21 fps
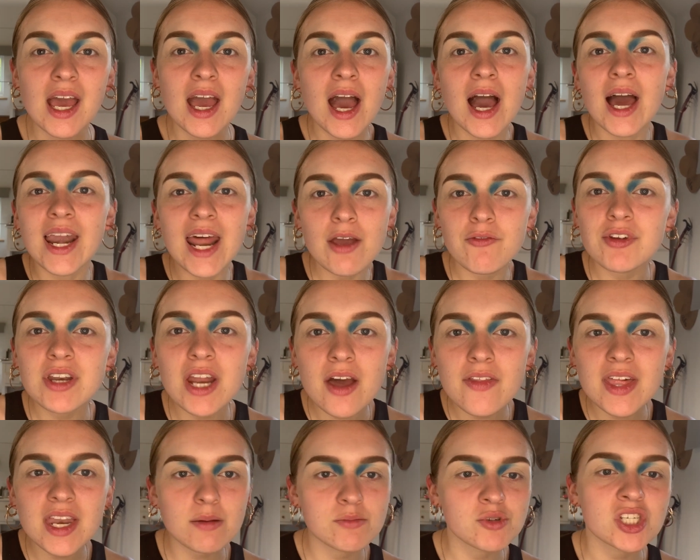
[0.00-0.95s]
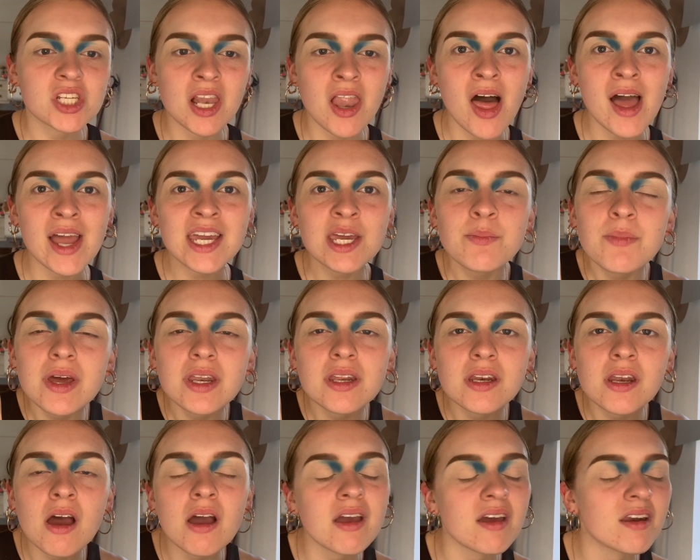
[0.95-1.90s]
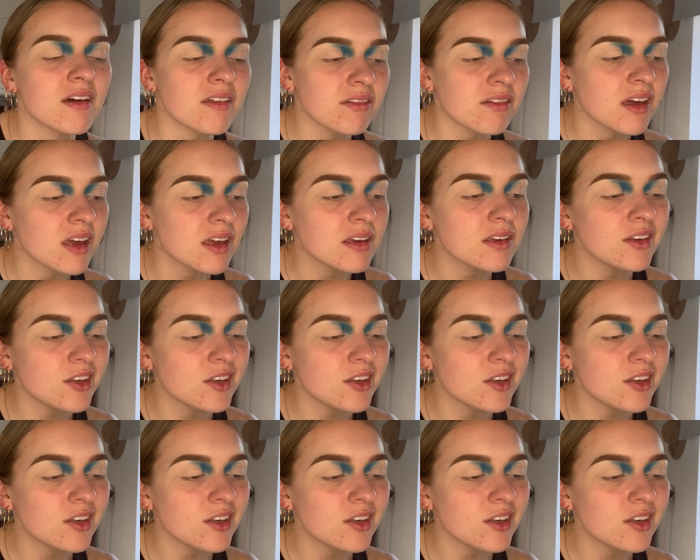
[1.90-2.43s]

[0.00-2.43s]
and every now and then I'm just lying in bed at night and I think,